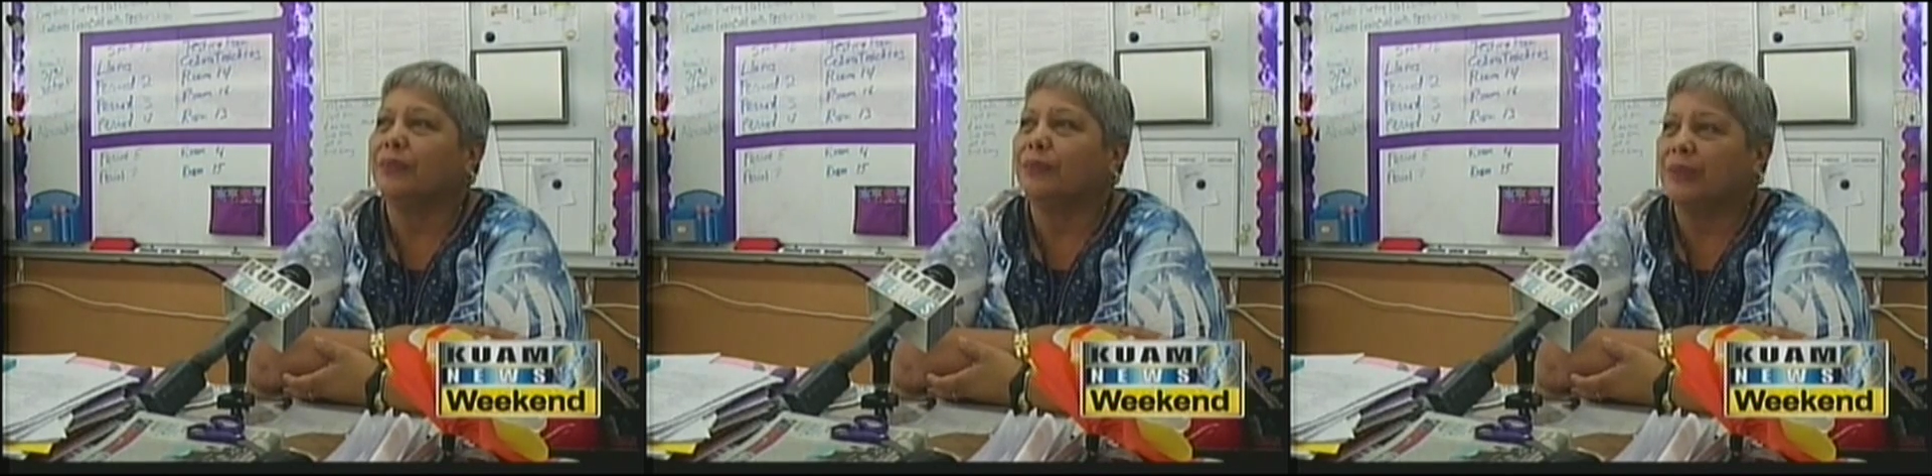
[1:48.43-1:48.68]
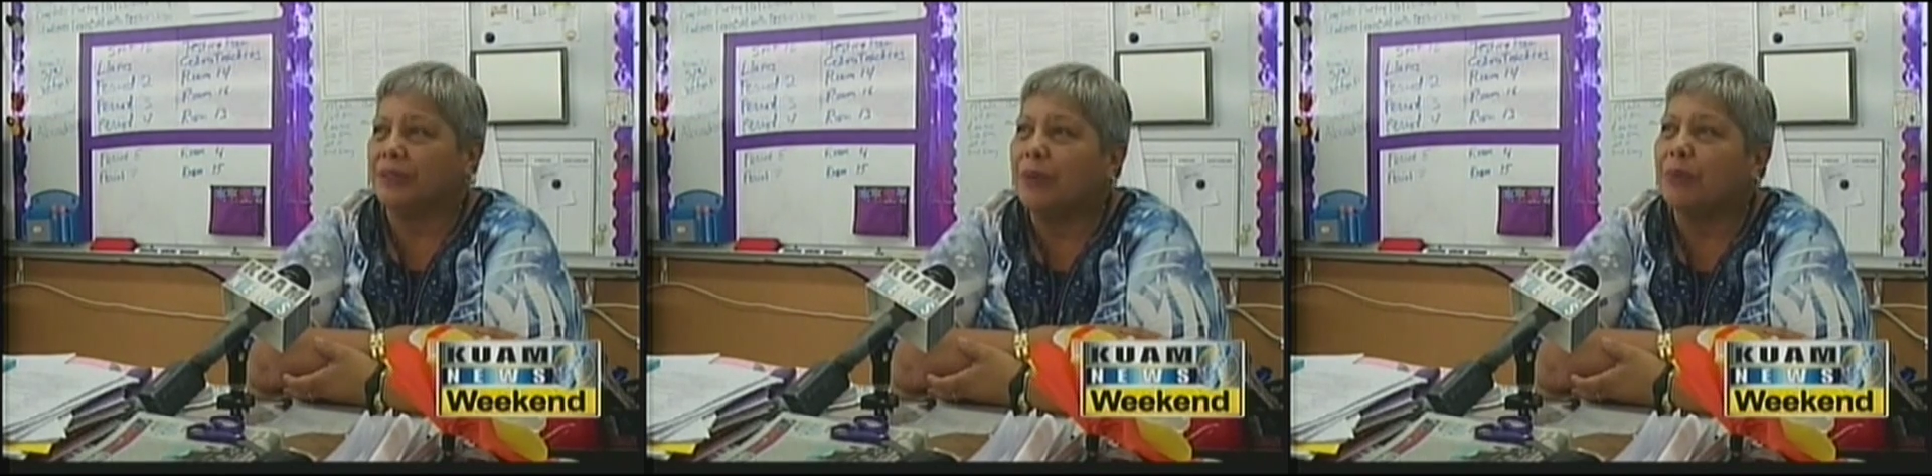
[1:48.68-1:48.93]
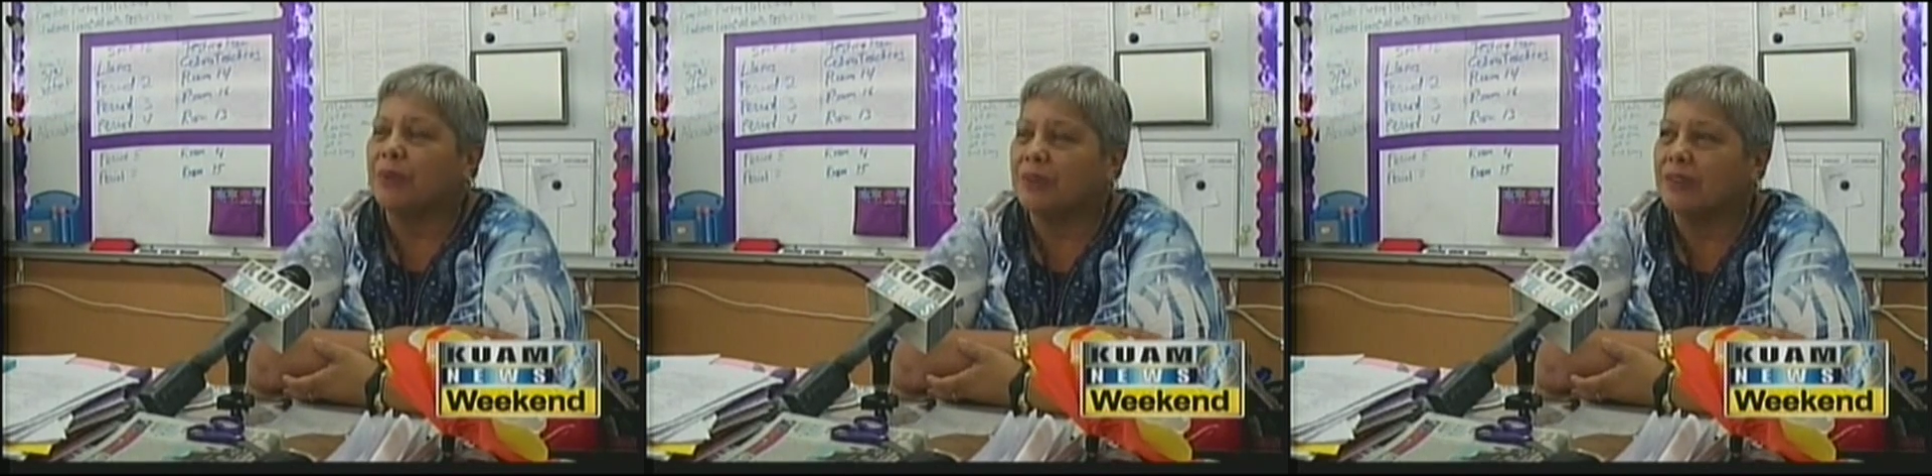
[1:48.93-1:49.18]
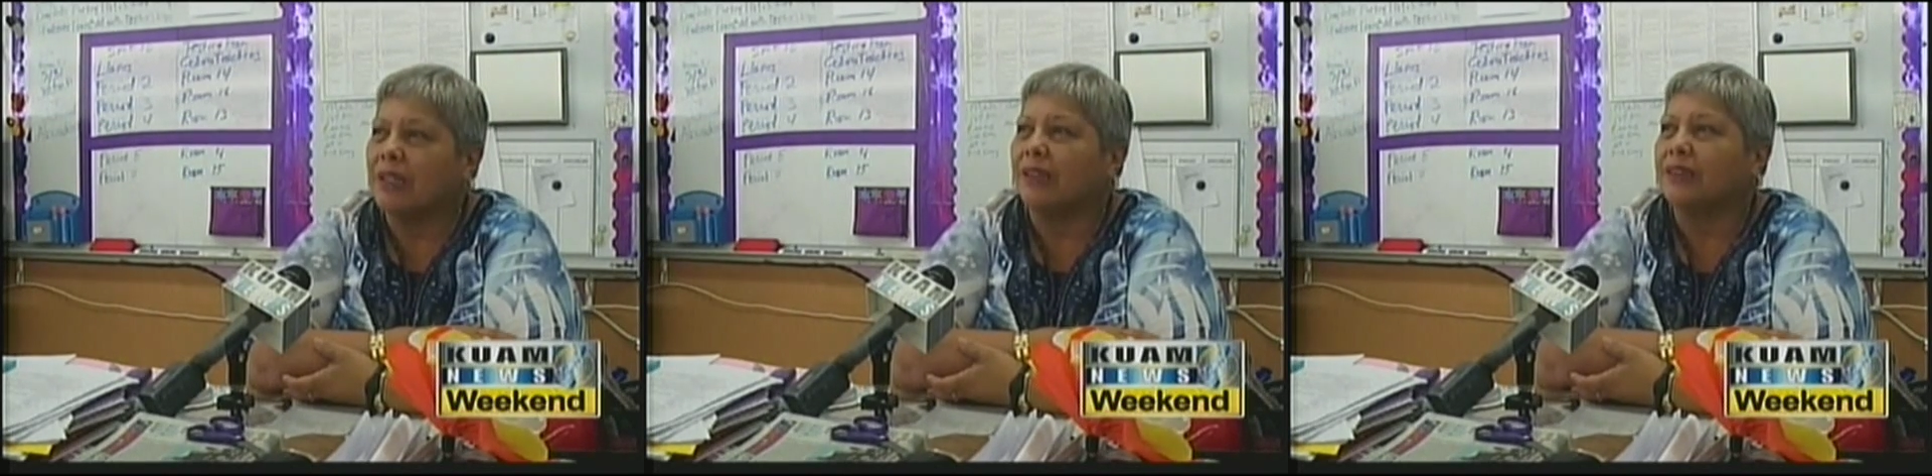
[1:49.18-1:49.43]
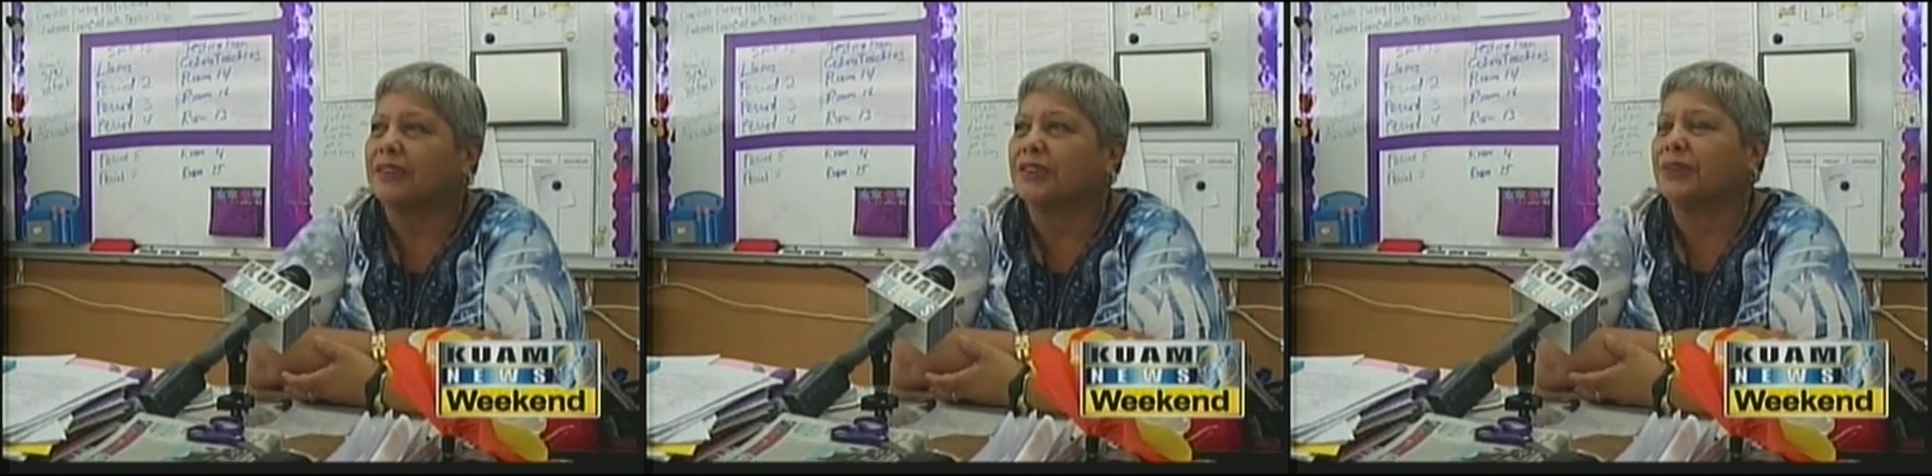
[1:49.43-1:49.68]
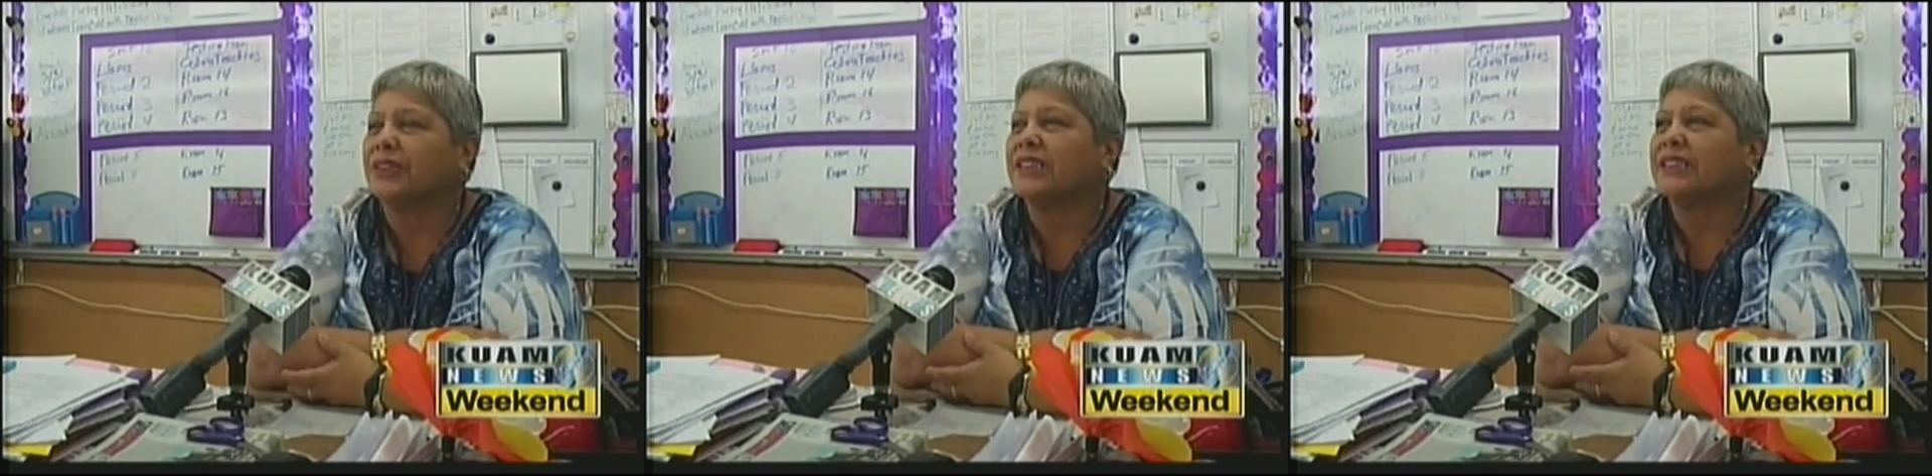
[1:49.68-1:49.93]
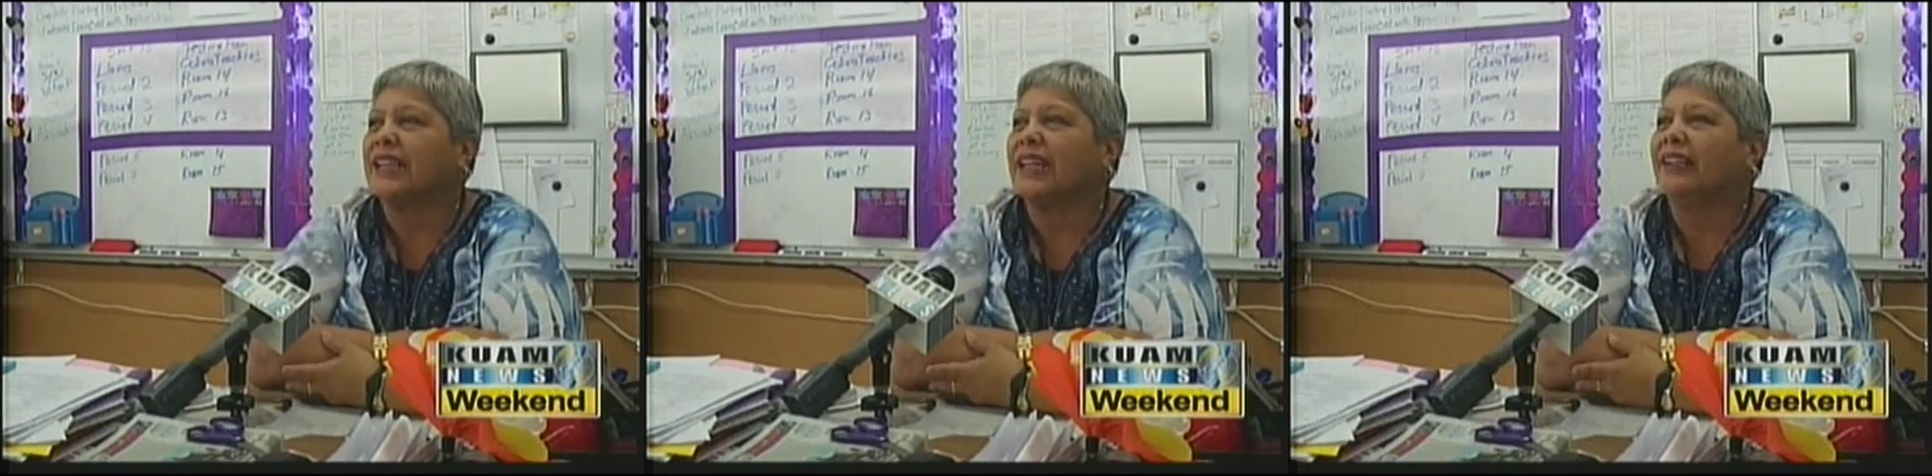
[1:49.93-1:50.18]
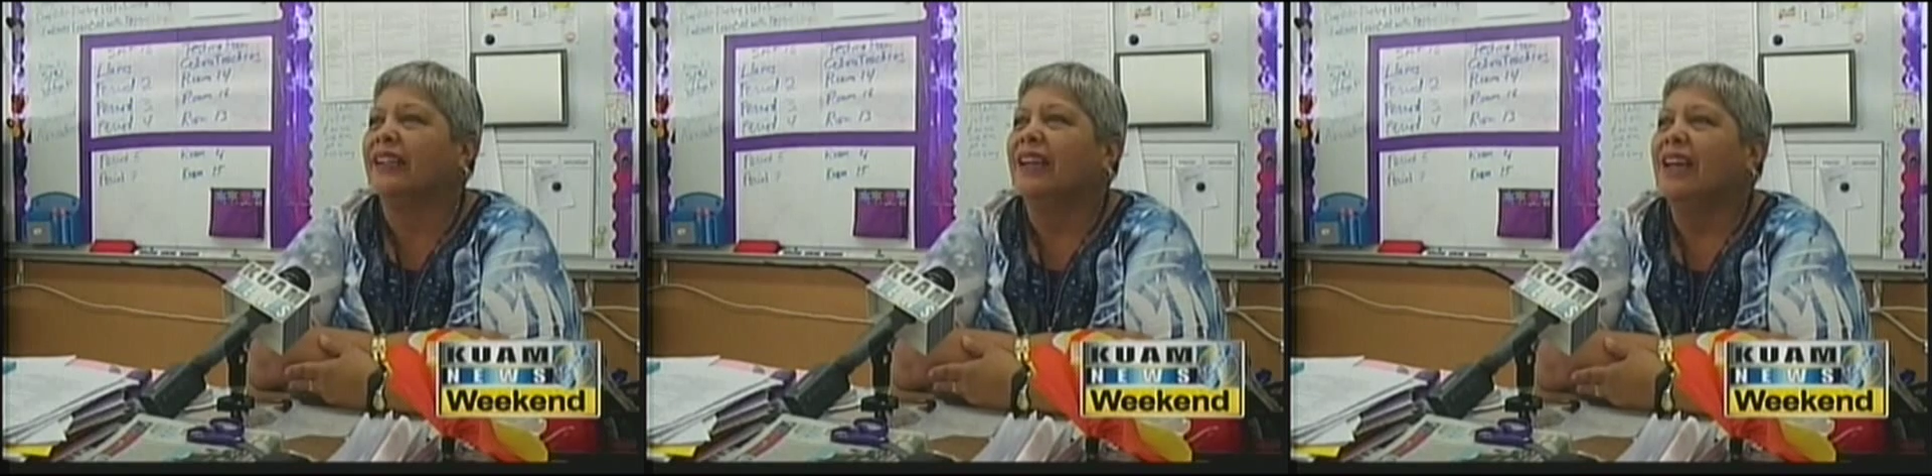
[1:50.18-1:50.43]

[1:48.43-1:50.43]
when they were uh, students, and